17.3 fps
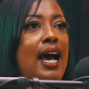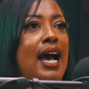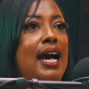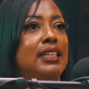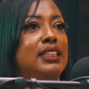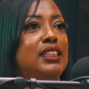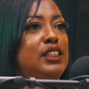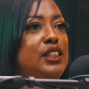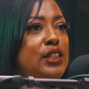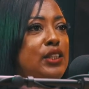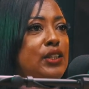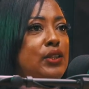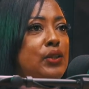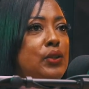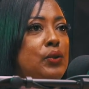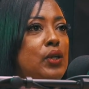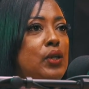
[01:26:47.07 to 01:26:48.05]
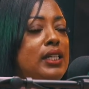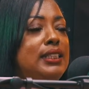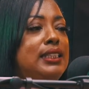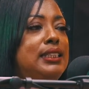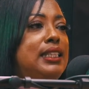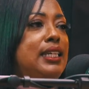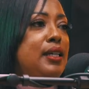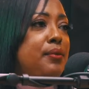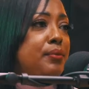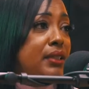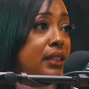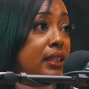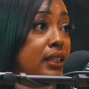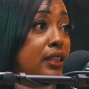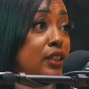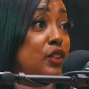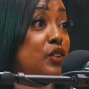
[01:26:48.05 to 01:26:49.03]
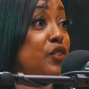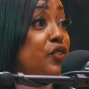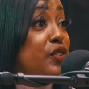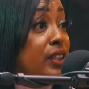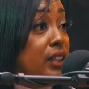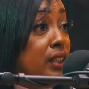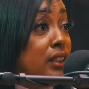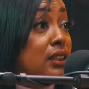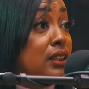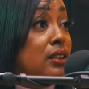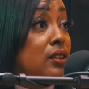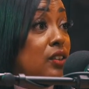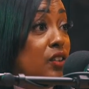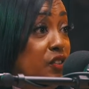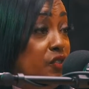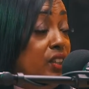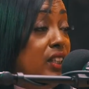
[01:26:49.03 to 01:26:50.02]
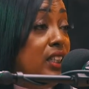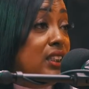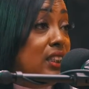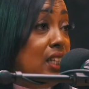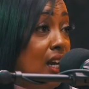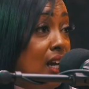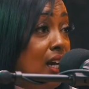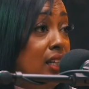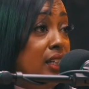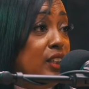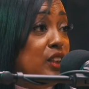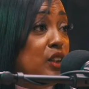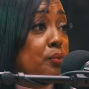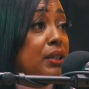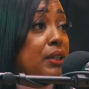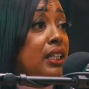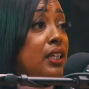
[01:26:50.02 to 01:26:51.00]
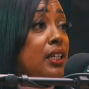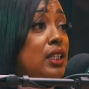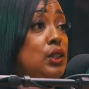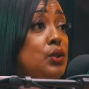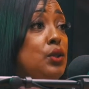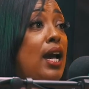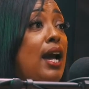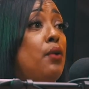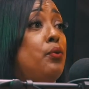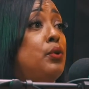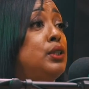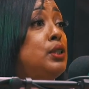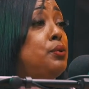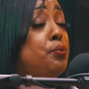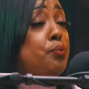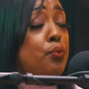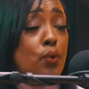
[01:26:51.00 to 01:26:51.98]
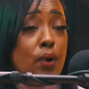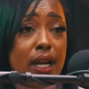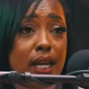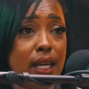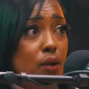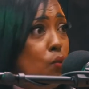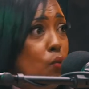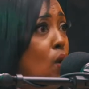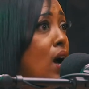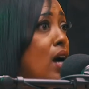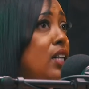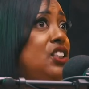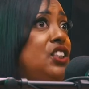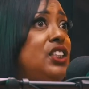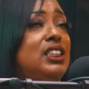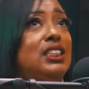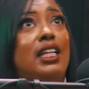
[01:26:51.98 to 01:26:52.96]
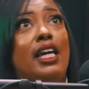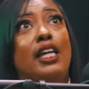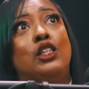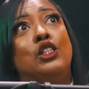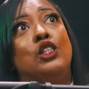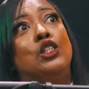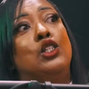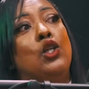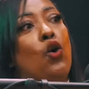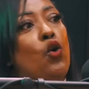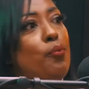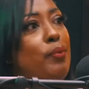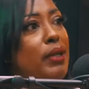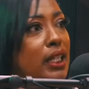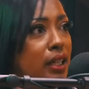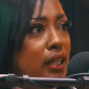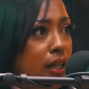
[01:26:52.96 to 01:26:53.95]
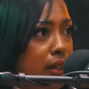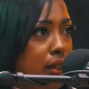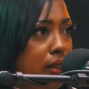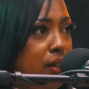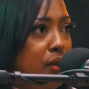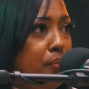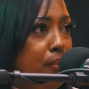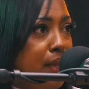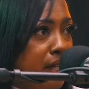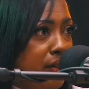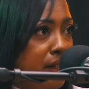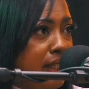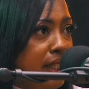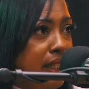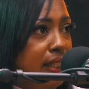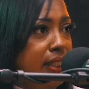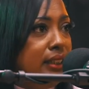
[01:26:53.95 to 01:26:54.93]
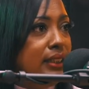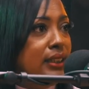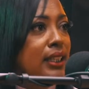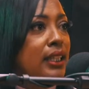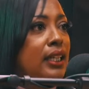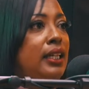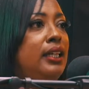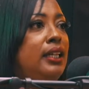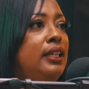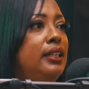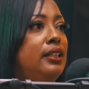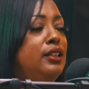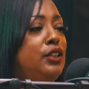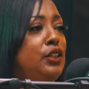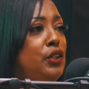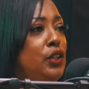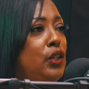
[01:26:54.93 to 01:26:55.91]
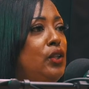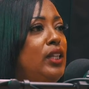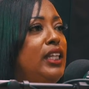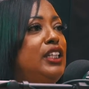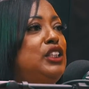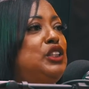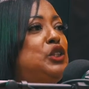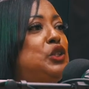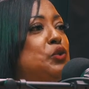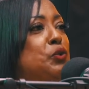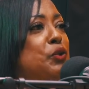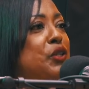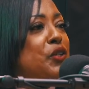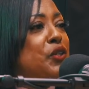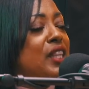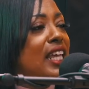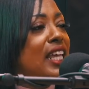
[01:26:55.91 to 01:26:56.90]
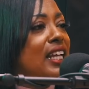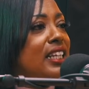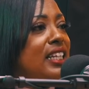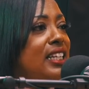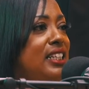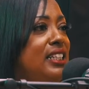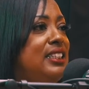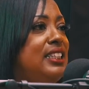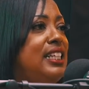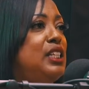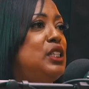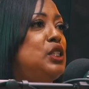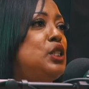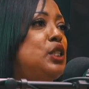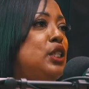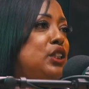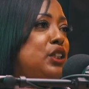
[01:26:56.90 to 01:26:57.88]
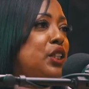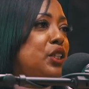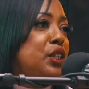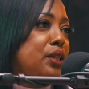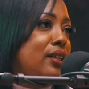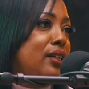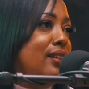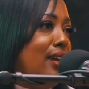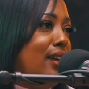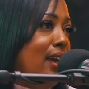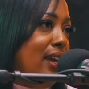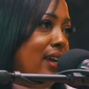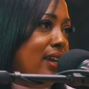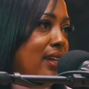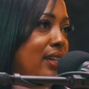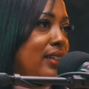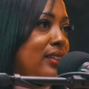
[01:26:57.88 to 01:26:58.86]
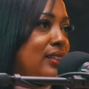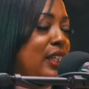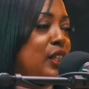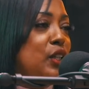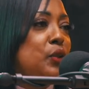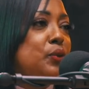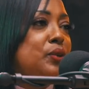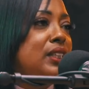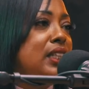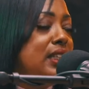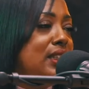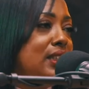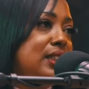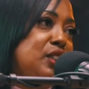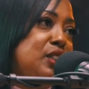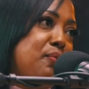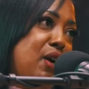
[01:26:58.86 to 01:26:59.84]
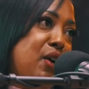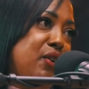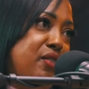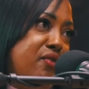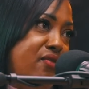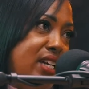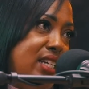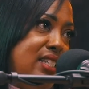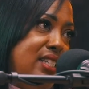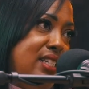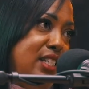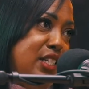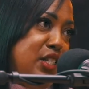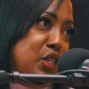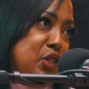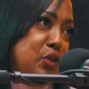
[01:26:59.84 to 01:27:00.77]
I still attempted to finish to finish college because I was brainwashed, just like so many other Americans you know they drill that in us at such a young age they don't teach us about investing in